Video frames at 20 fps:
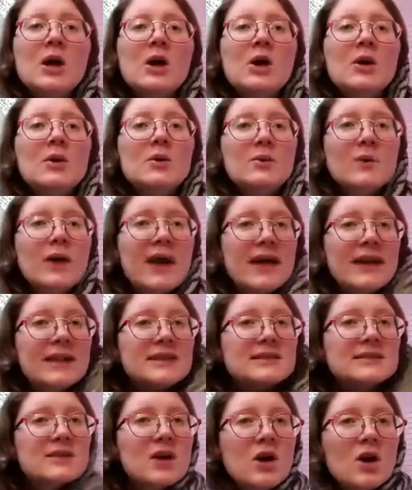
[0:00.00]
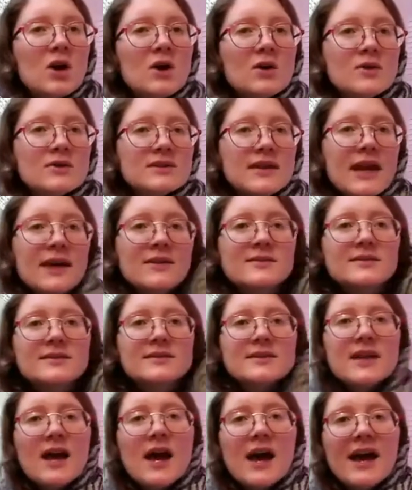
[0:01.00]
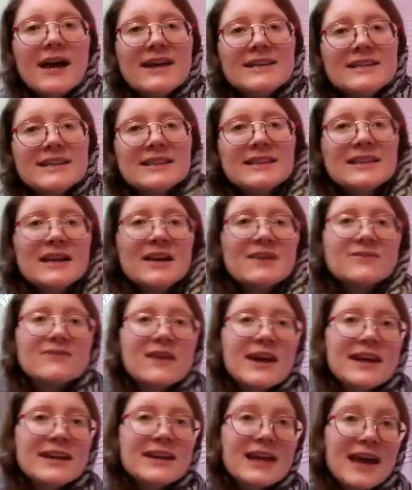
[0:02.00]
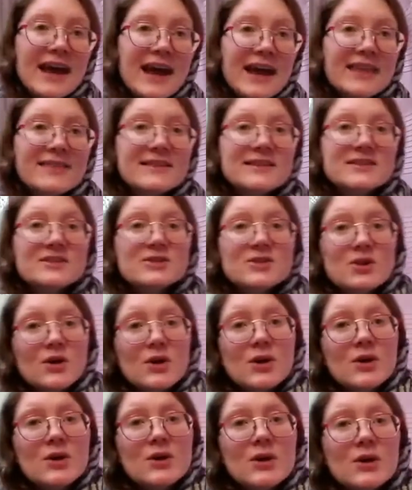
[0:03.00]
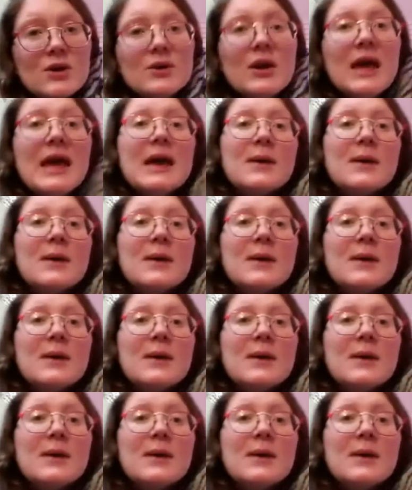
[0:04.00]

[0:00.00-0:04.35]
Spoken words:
When it's cold outside in the rain and the snow,